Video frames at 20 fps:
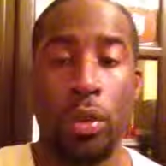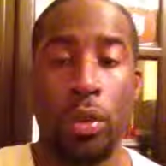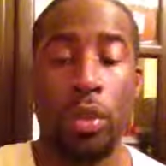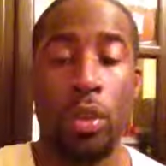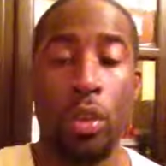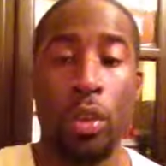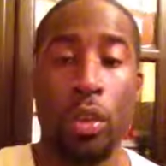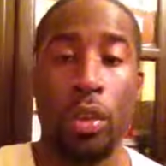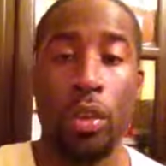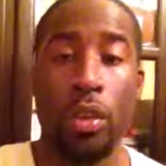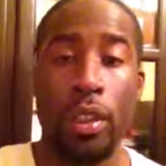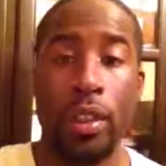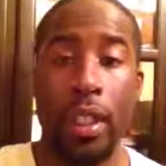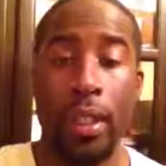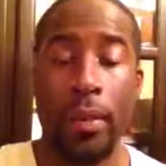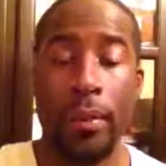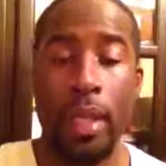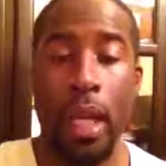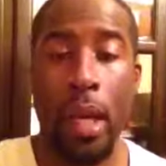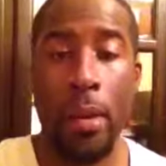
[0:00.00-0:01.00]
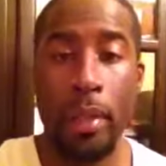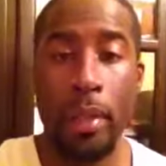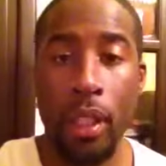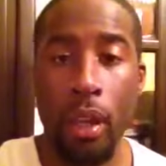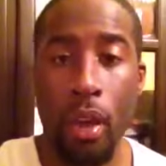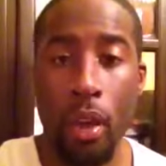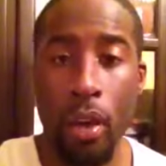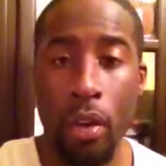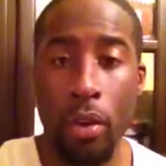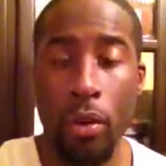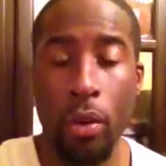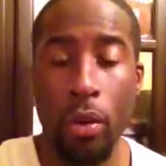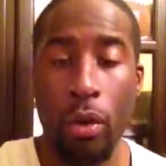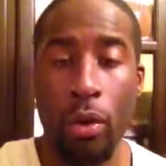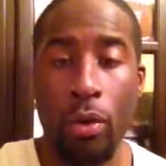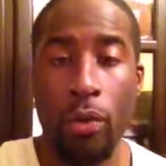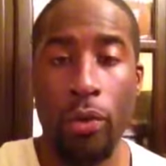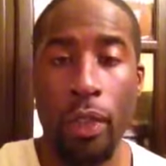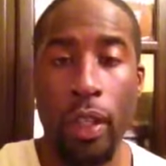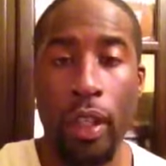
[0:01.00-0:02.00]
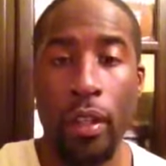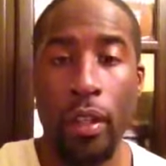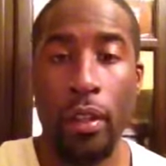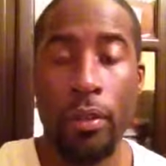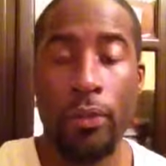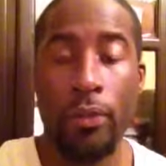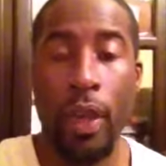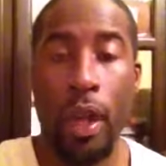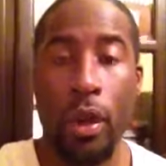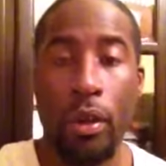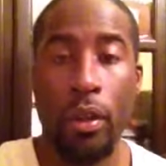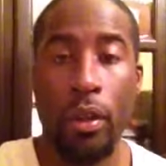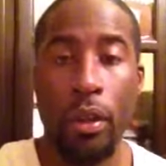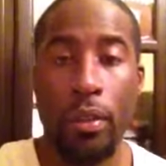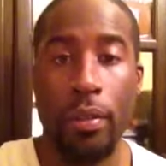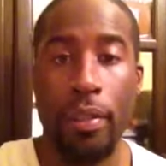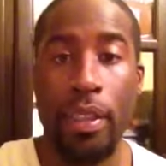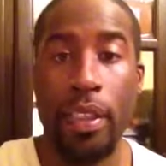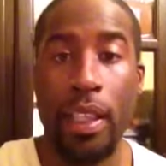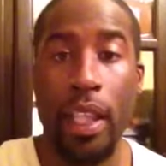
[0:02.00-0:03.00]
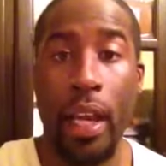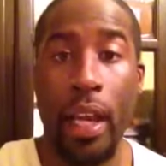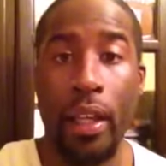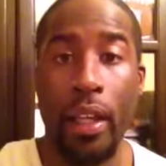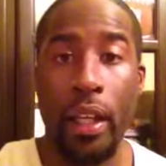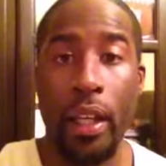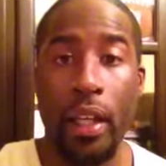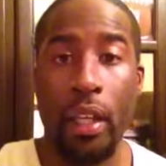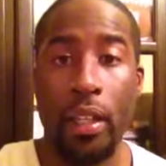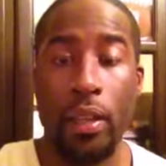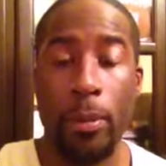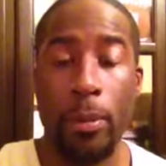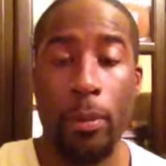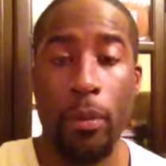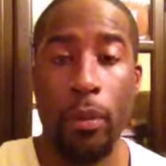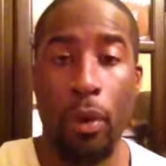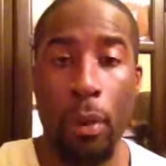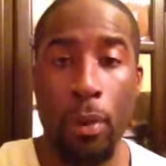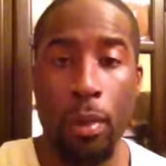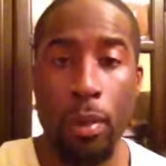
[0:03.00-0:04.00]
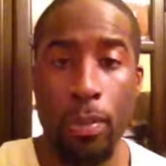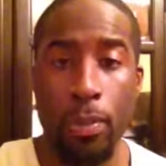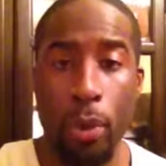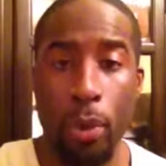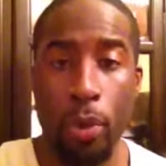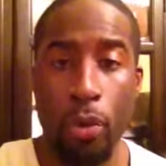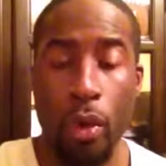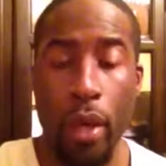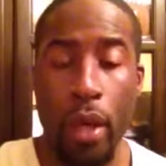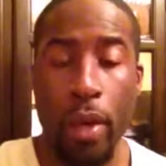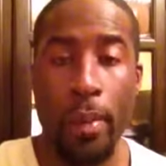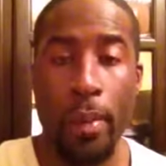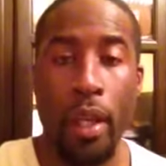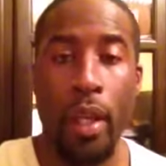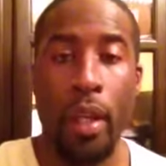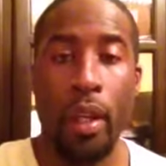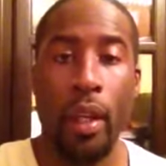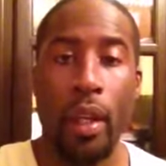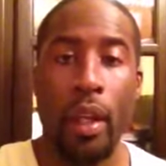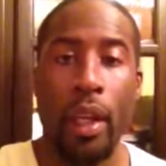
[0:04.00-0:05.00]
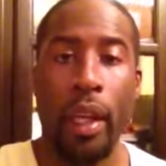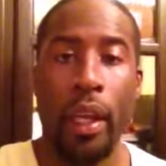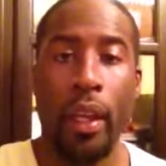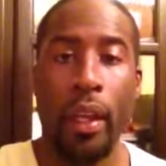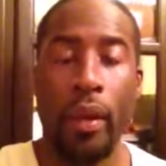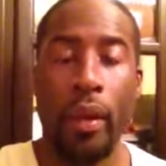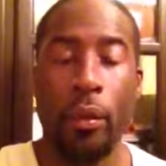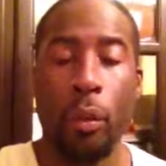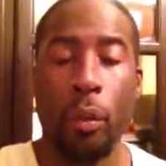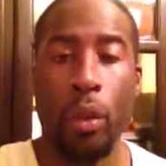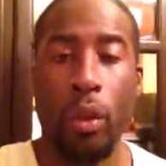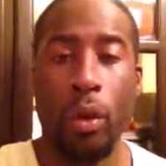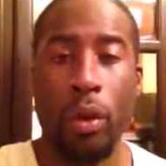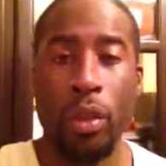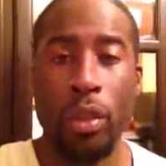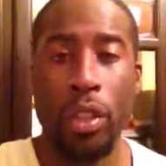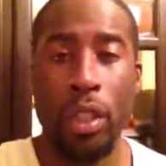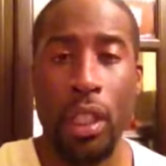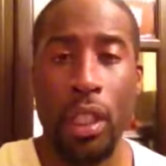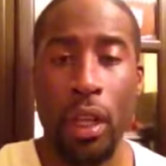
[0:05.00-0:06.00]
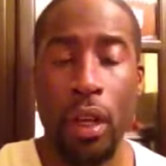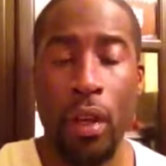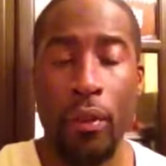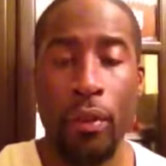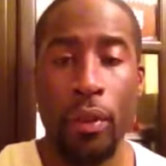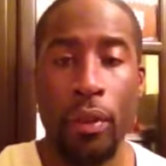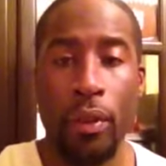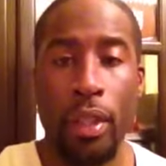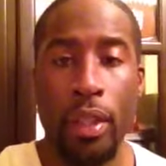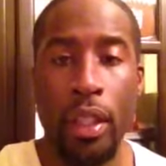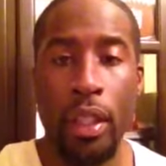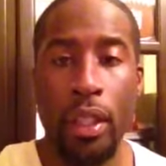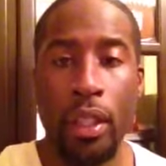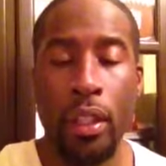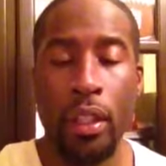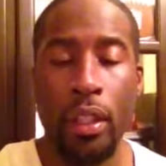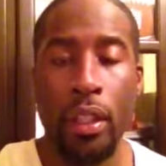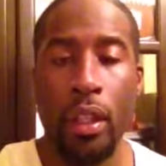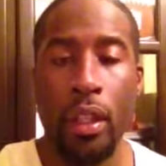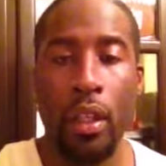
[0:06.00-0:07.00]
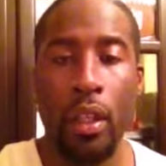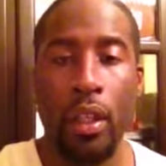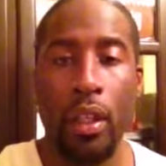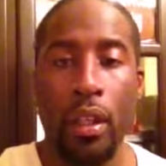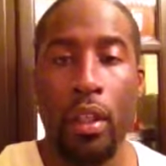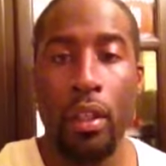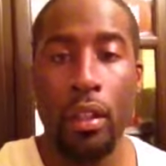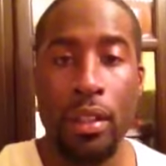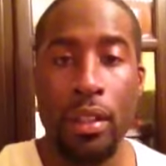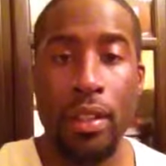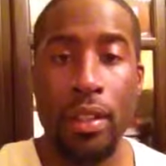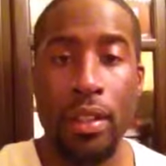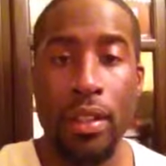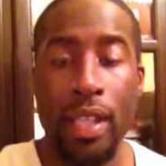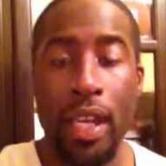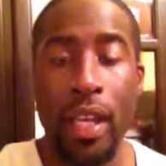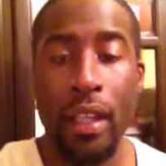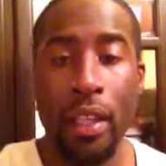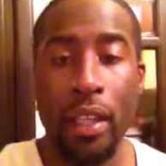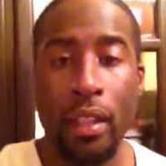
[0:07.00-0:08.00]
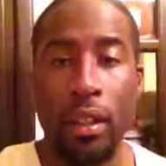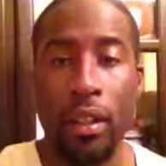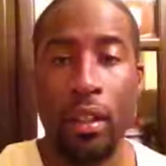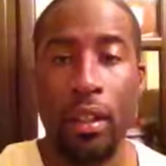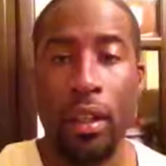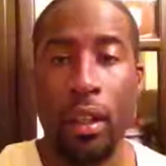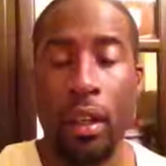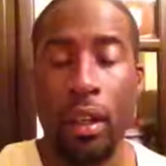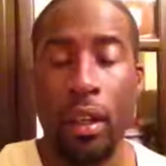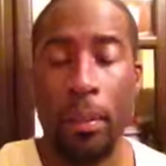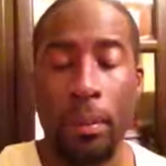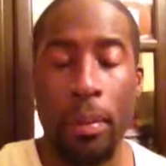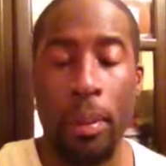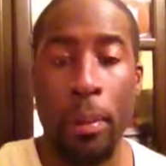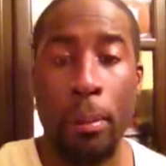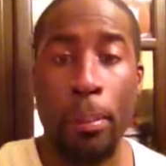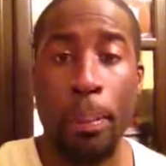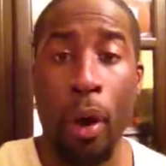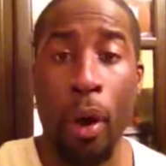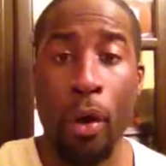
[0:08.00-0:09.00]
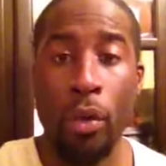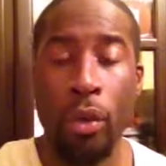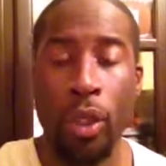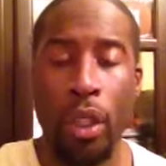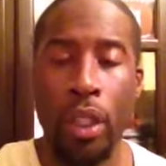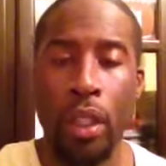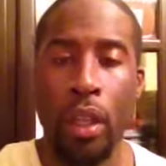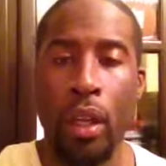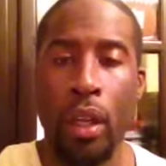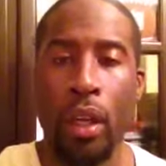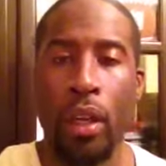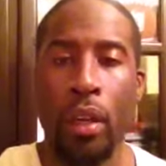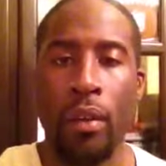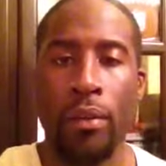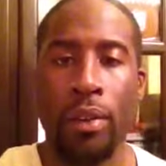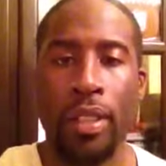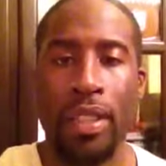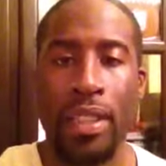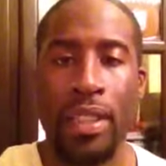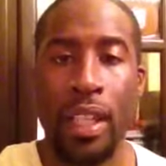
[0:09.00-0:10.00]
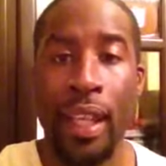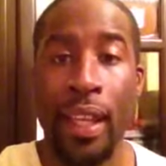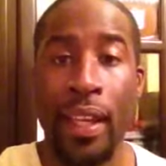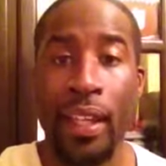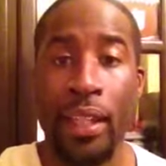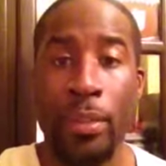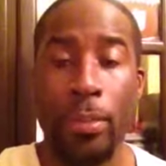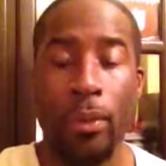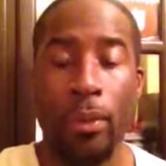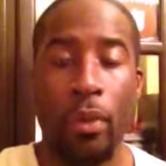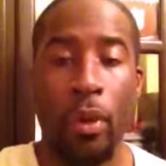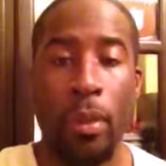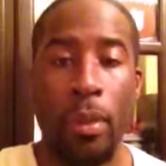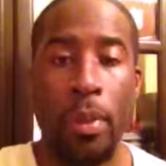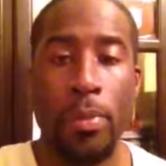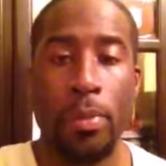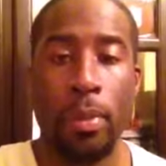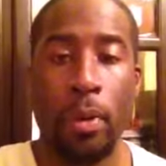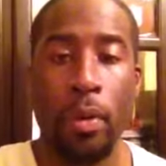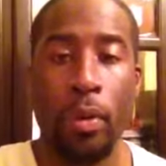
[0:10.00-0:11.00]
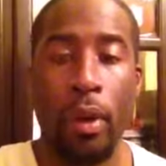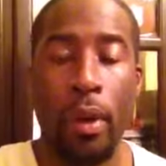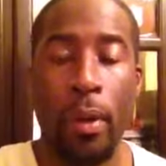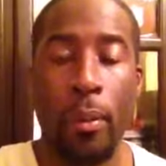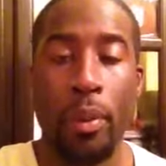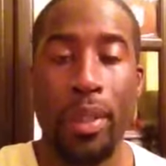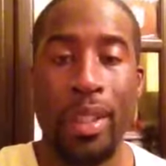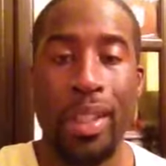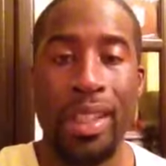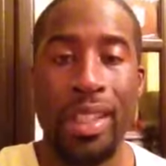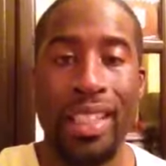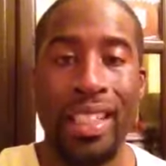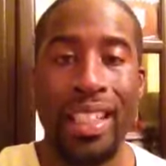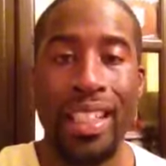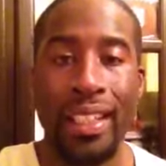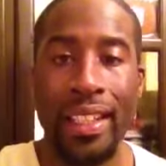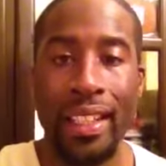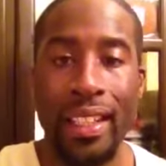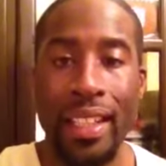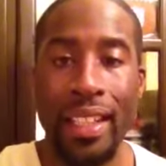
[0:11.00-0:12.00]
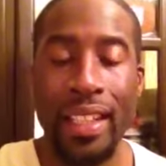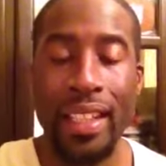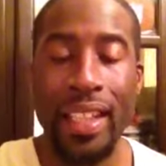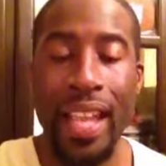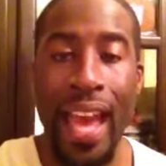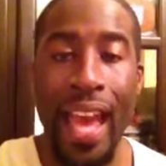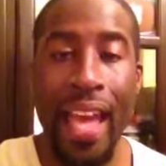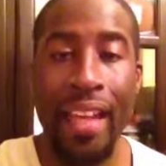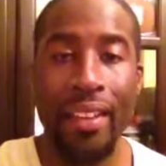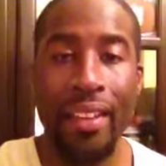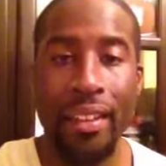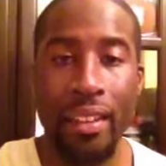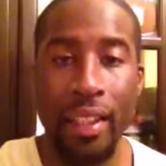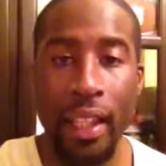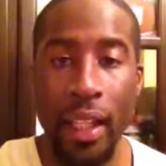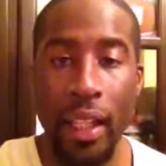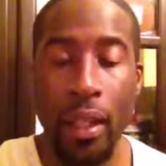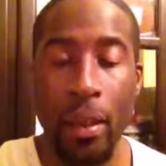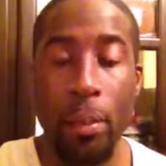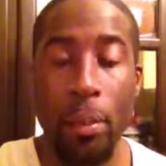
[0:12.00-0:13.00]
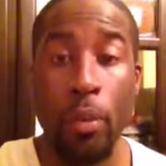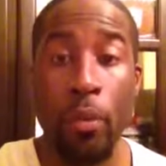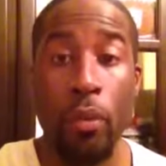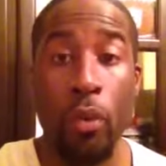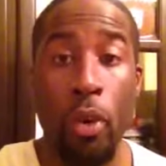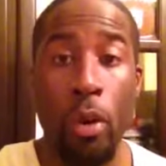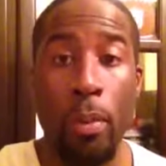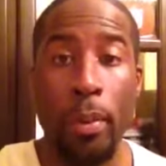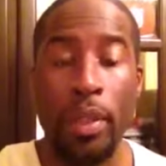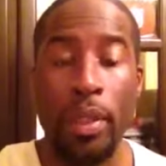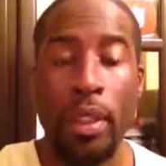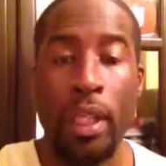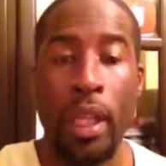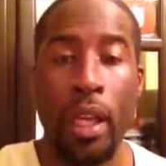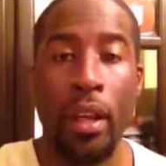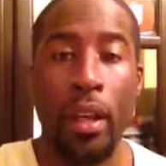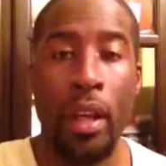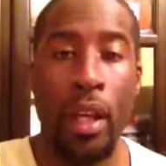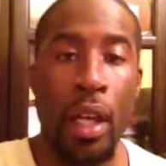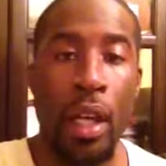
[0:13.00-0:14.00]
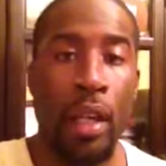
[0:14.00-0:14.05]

What's going on, team? Dominique Hargrove here, founder of Slight Edge Performance Program. And we're going to cover the second component of the Slight Edge Performance Program, which is elite athletic performance. Now,